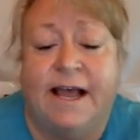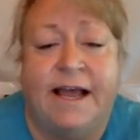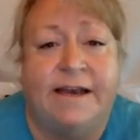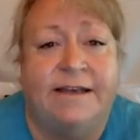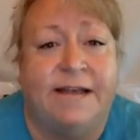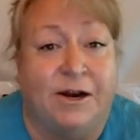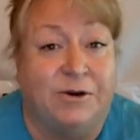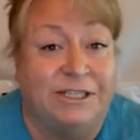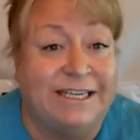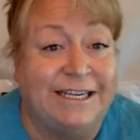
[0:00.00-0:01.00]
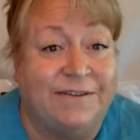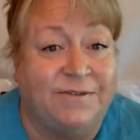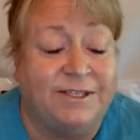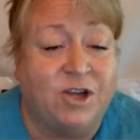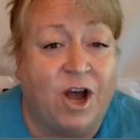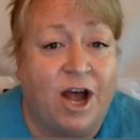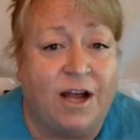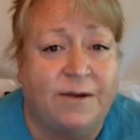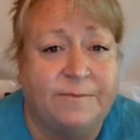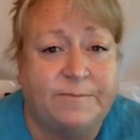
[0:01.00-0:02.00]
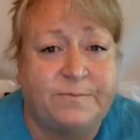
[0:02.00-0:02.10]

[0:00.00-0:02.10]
had done a critique of his talk.